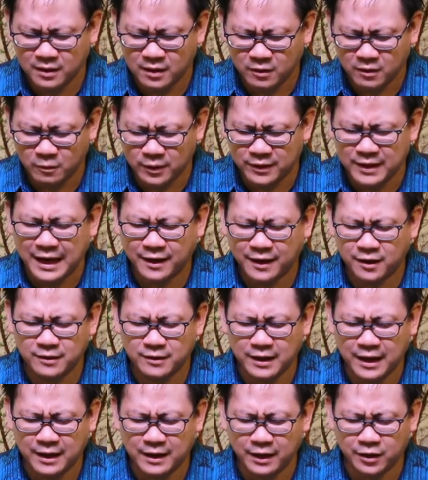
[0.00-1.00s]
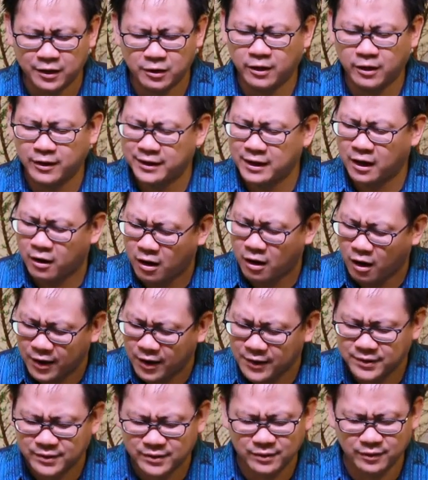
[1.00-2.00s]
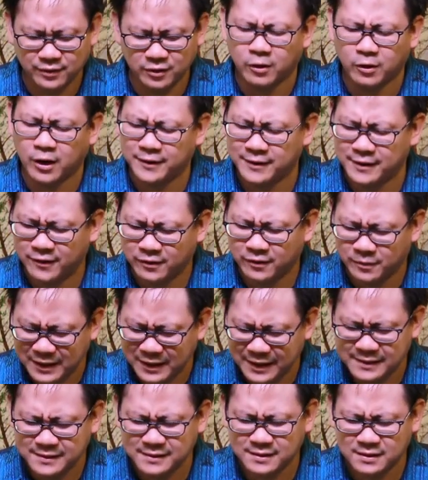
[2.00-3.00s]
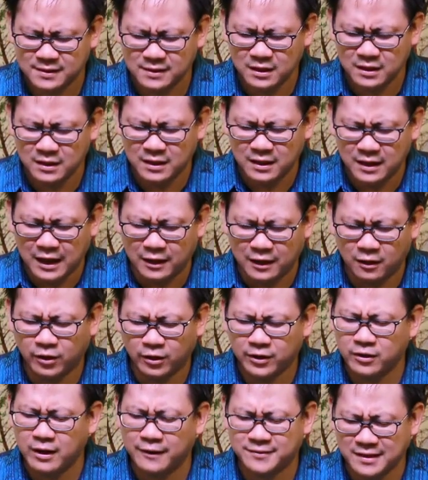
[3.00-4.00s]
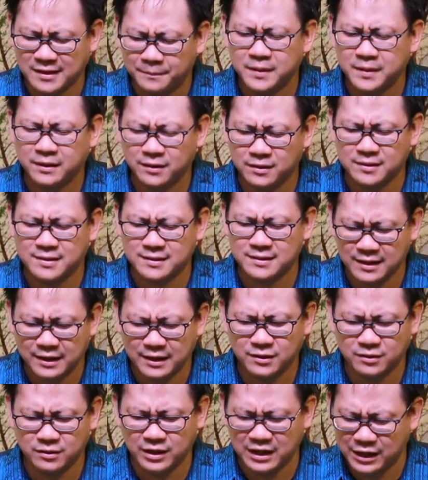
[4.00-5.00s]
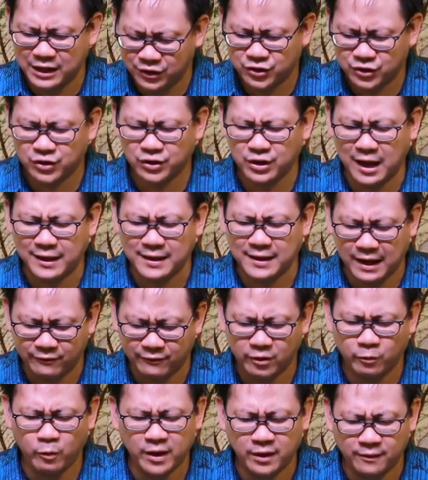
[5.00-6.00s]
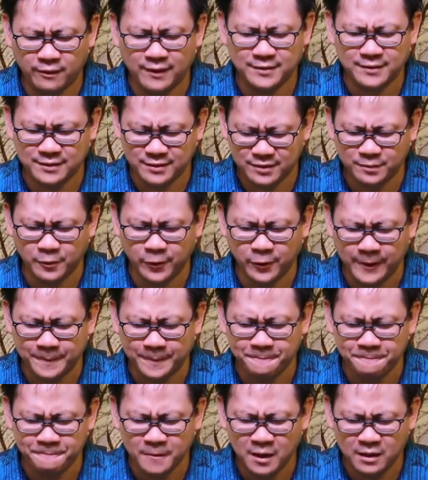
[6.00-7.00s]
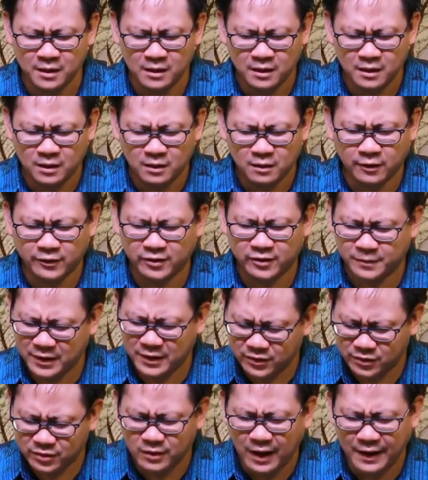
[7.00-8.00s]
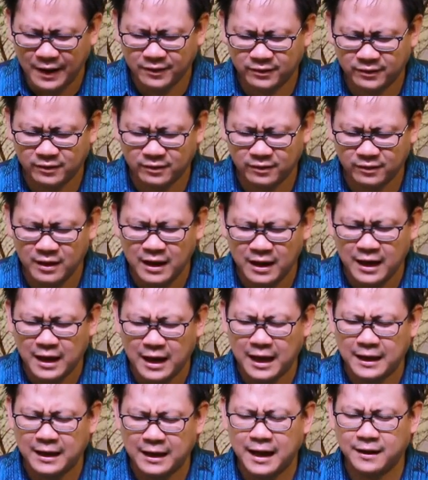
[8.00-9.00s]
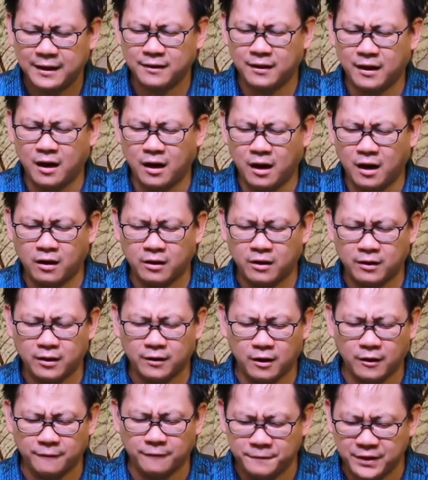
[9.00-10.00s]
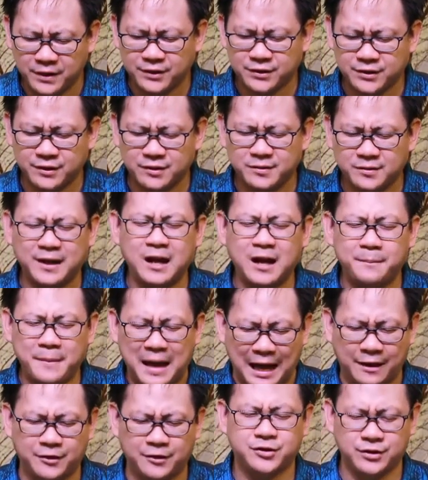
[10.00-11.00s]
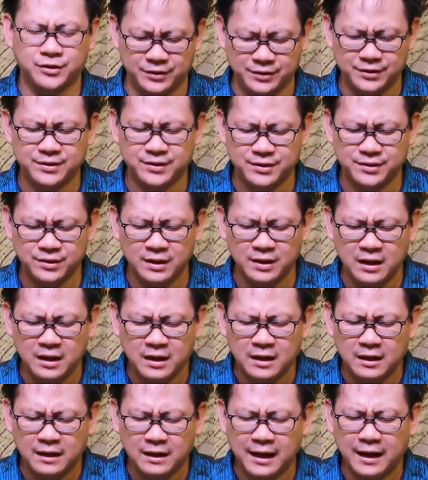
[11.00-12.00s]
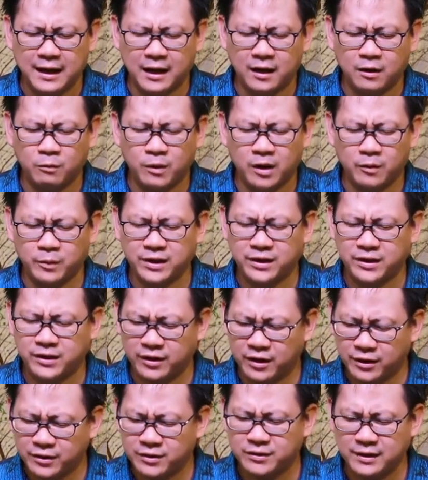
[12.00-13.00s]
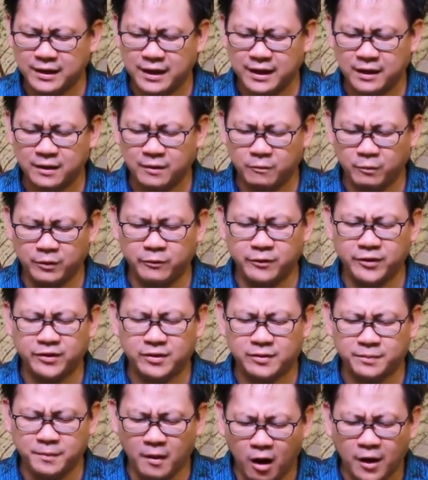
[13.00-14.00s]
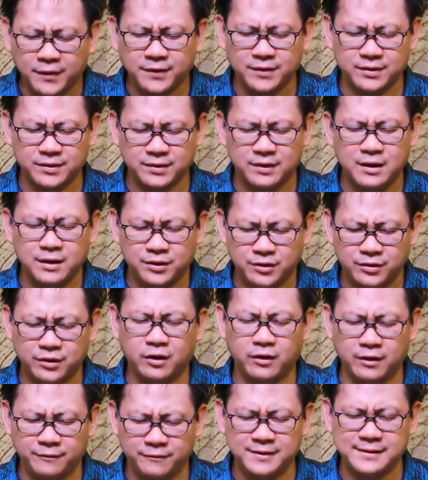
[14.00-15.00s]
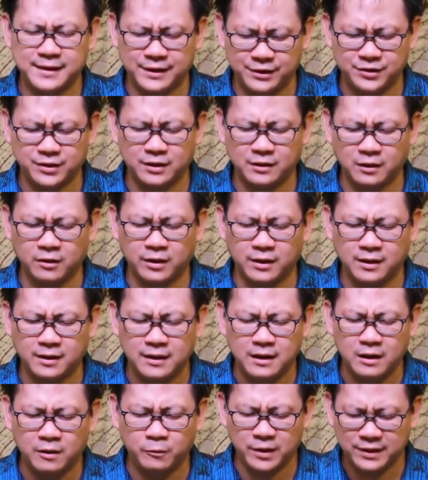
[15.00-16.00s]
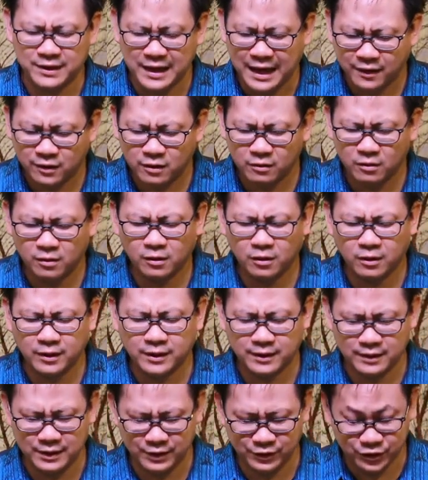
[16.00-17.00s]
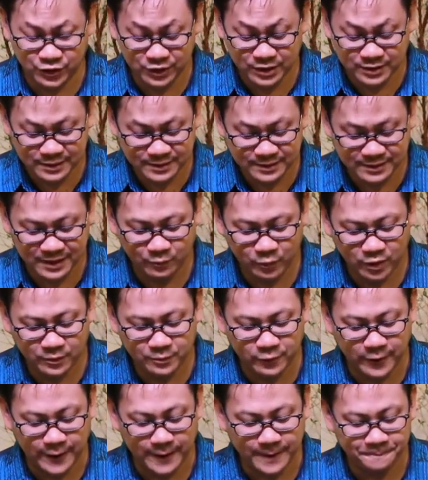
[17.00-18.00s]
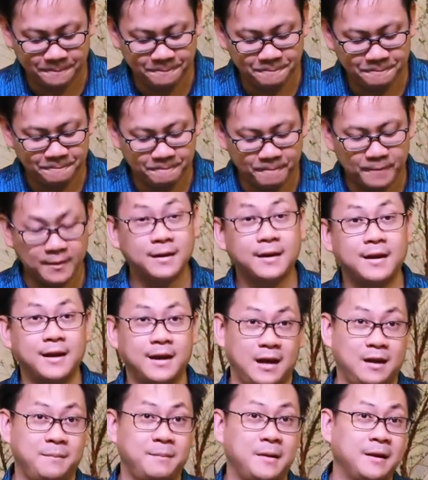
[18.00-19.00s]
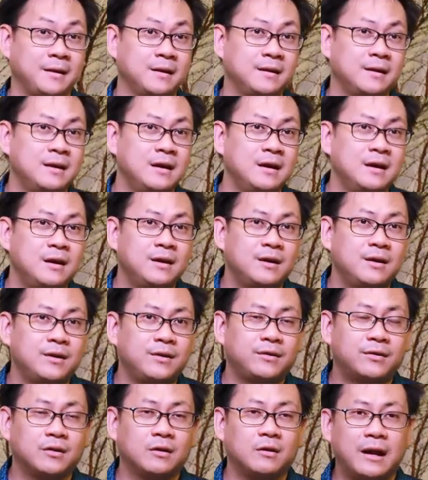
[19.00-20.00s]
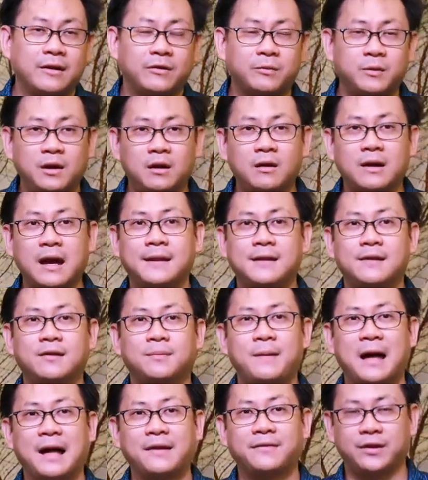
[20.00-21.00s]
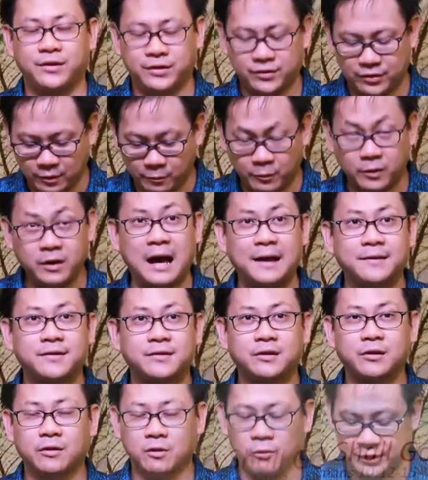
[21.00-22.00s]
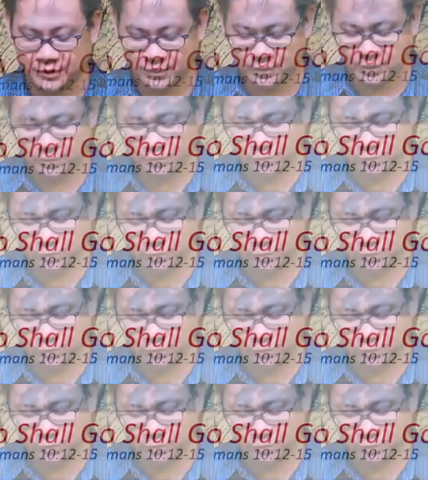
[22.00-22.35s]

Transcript: We thank you that you are in our hearts, you are in this place. And Lord, you have something to say to each and every one of us this morning. Lord, speak to us. And let our convictions become actions. Let what we hear today, we respond to your invitation, Lord. We thank you, O Lord. In Jesus' name we pray. Amen. So as we look at this passage and we answer the question,